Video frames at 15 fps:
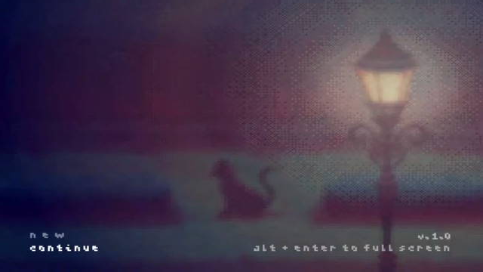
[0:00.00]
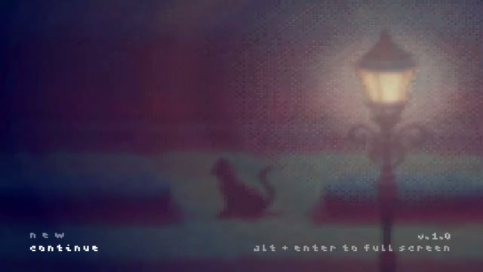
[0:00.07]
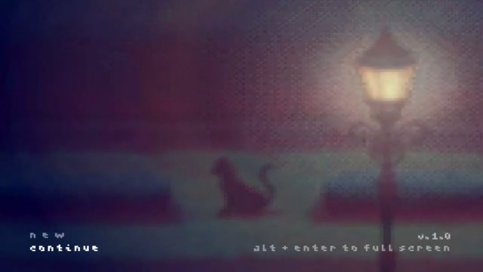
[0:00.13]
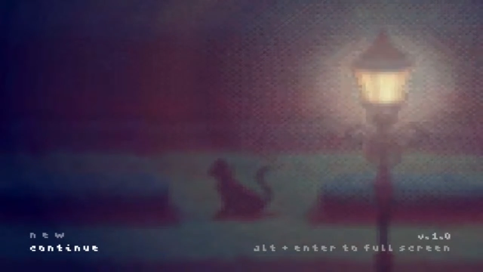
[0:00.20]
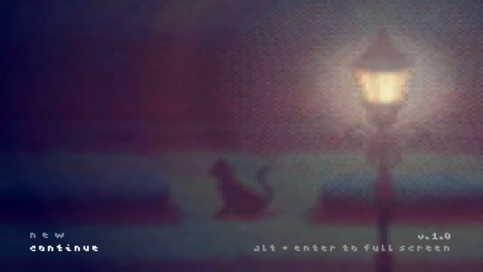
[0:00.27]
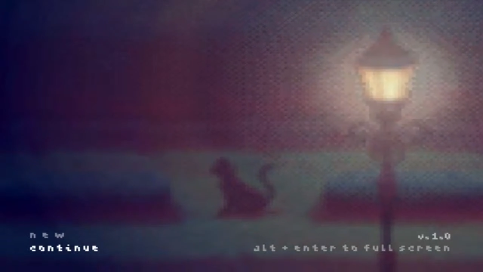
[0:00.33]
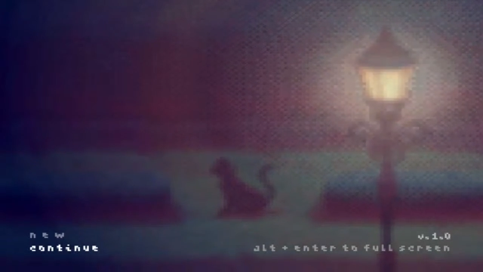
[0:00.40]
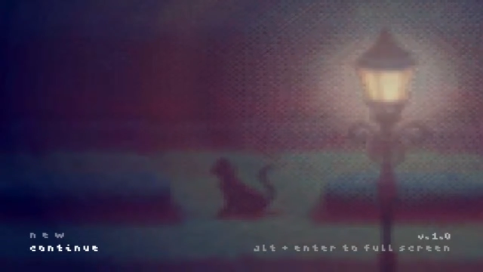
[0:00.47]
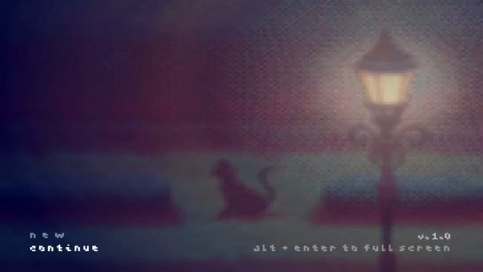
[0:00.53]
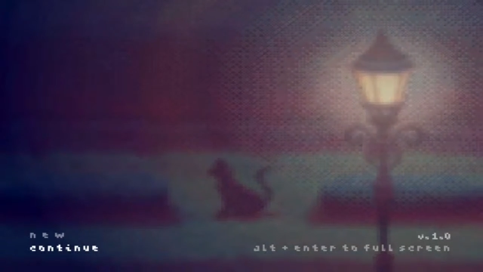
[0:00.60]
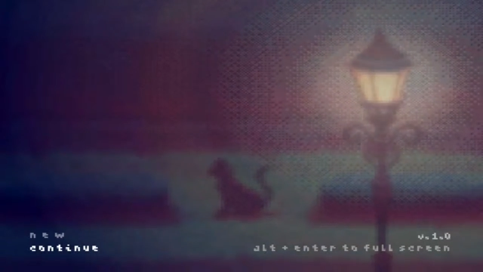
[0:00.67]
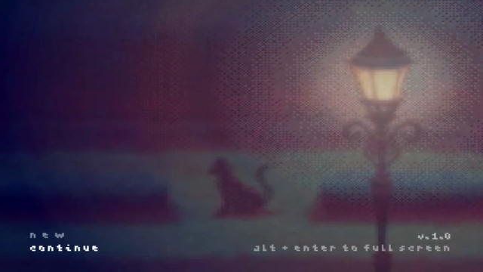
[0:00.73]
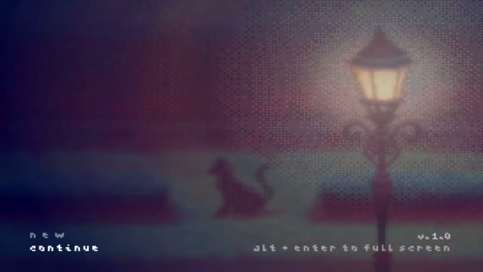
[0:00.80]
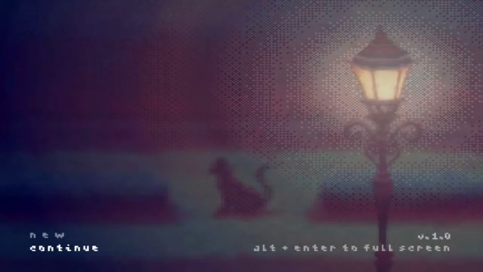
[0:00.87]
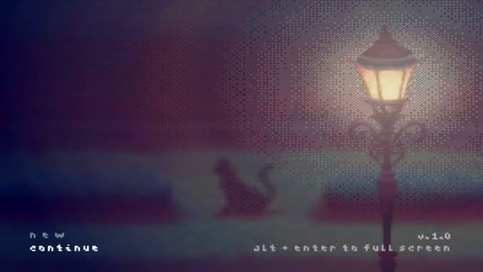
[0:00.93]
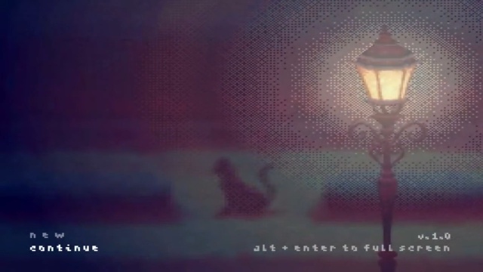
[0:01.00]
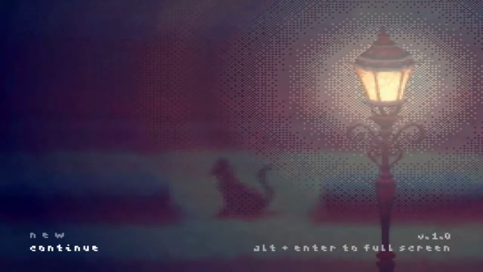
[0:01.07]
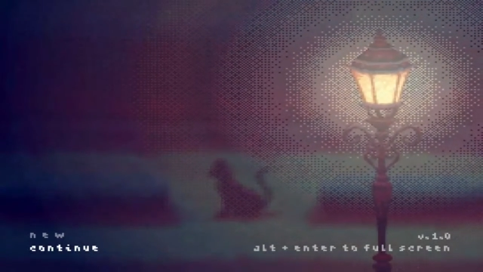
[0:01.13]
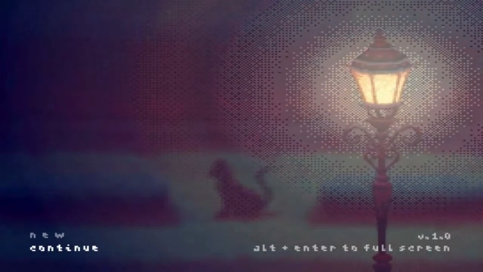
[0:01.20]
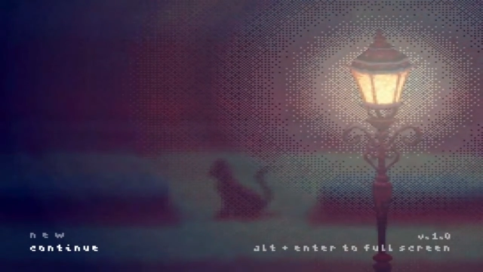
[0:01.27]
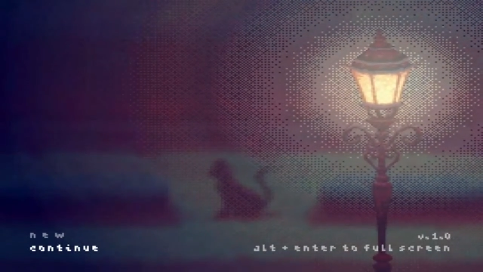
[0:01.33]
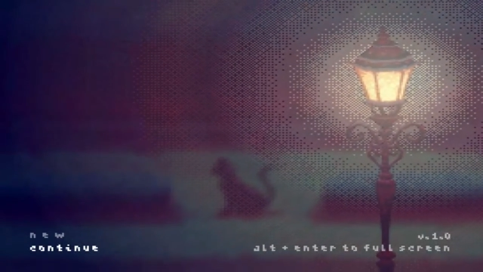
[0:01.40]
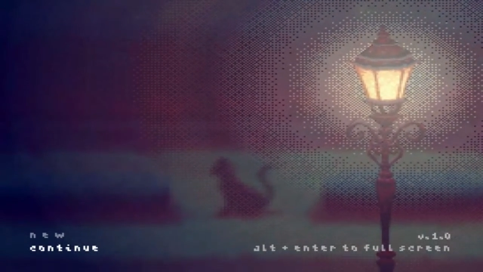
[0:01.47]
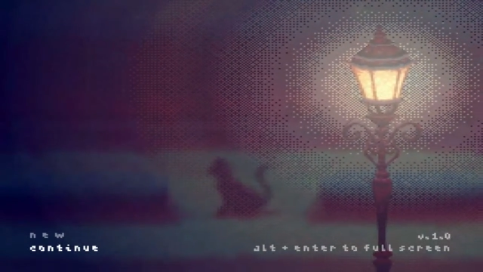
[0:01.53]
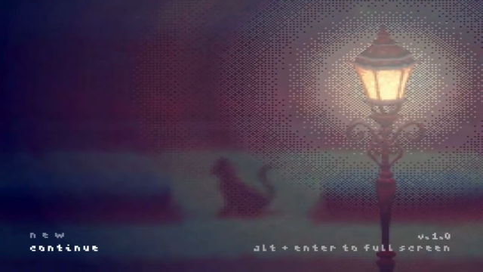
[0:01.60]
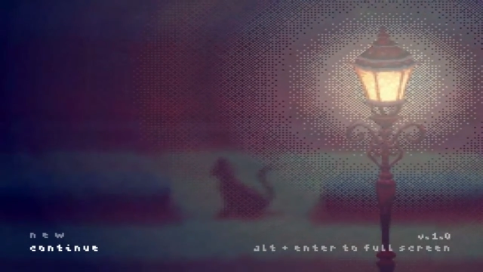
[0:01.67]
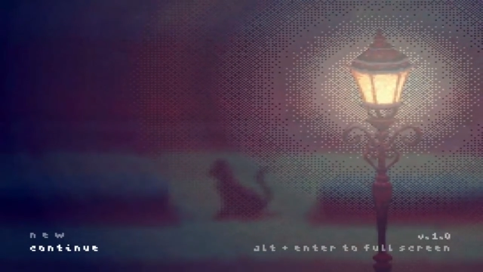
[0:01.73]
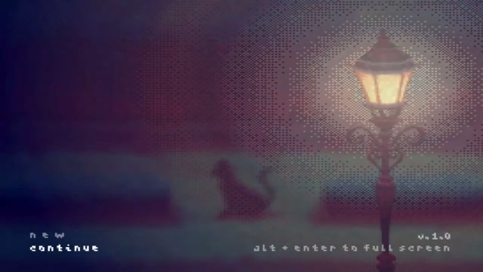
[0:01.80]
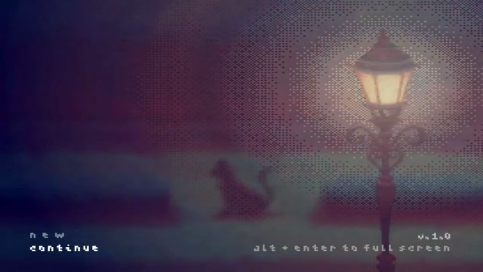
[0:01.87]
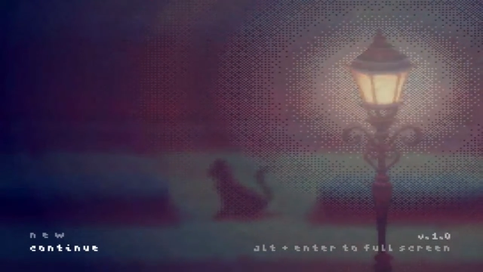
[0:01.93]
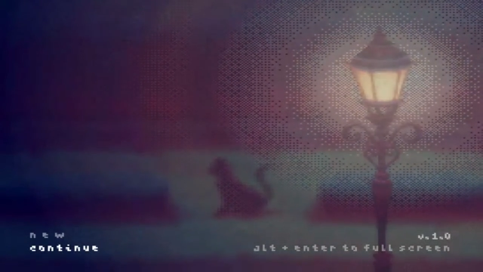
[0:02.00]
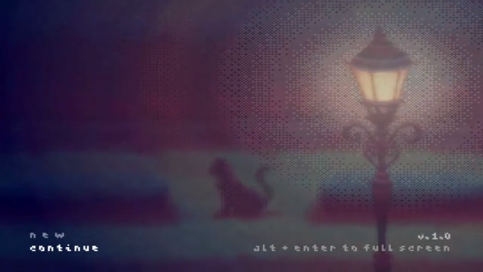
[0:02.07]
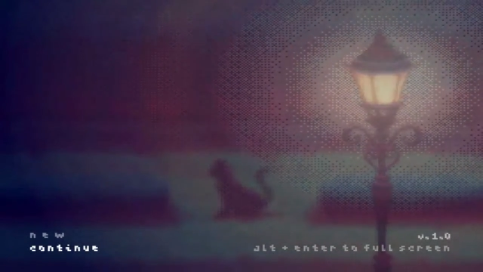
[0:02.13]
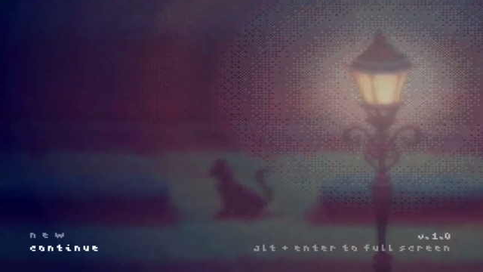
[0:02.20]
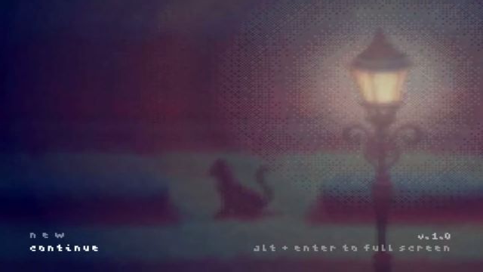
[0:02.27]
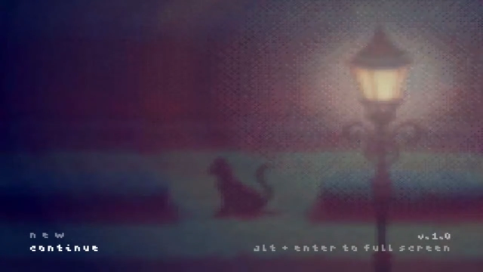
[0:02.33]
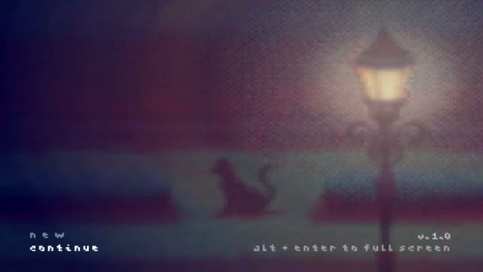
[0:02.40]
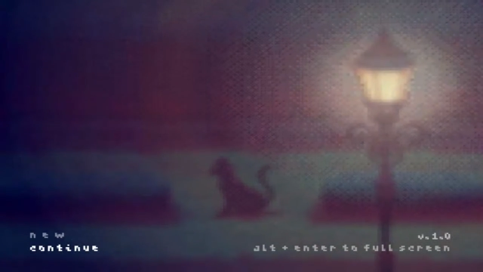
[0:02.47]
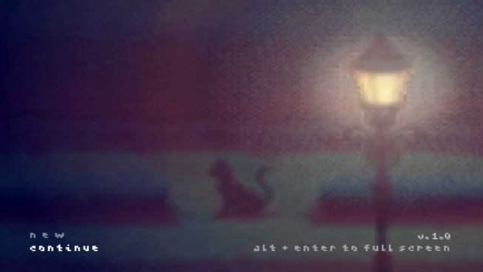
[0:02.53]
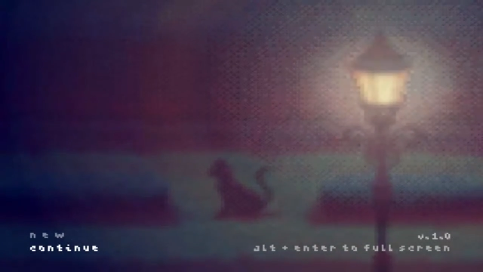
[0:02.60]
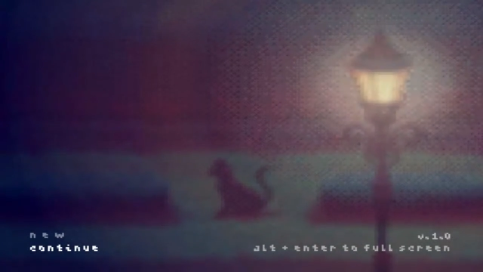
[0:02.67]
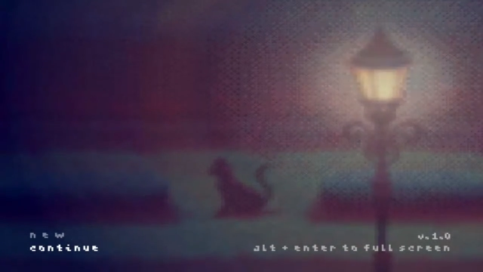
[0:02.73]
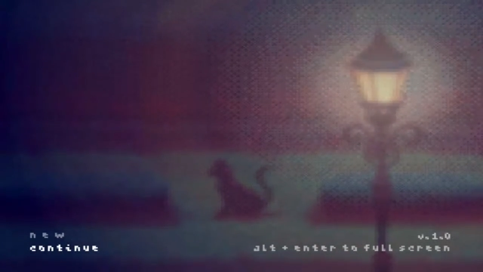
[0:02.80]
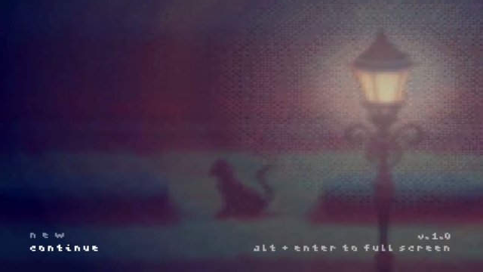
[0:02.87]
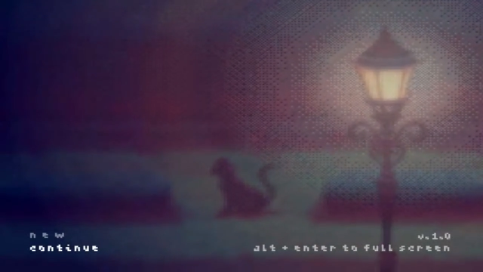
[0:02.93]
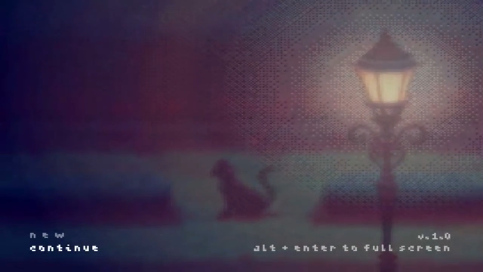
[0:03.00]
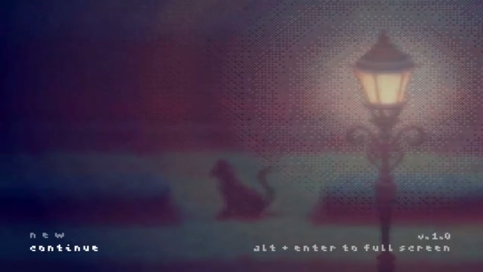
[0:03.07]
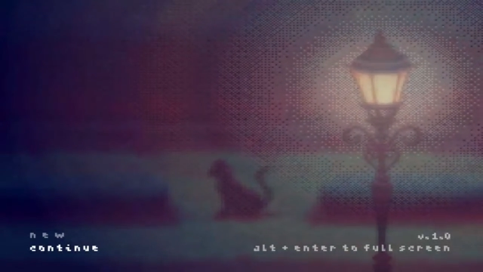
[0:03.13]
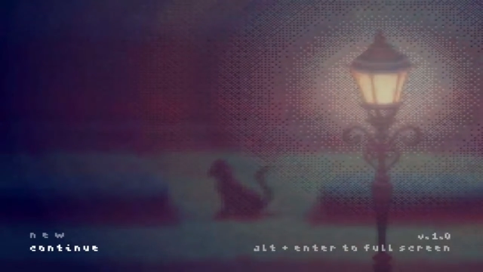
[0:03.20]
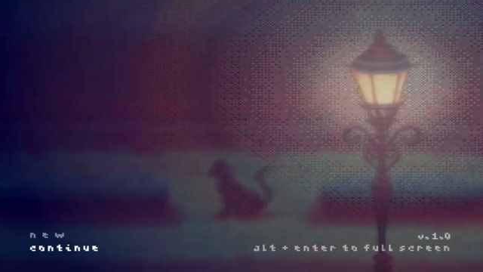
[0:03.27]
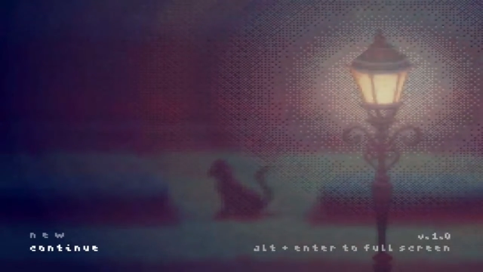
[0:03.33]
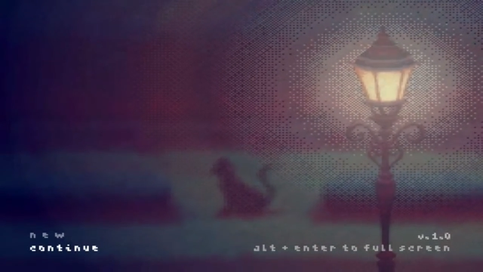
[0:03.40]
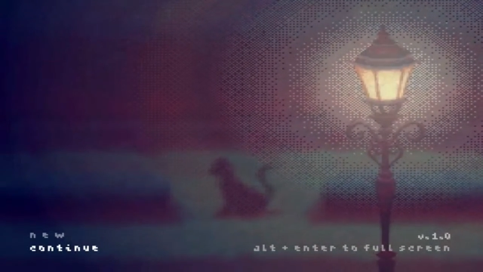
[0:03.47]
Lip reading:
No face is visible, so there are no lips to read.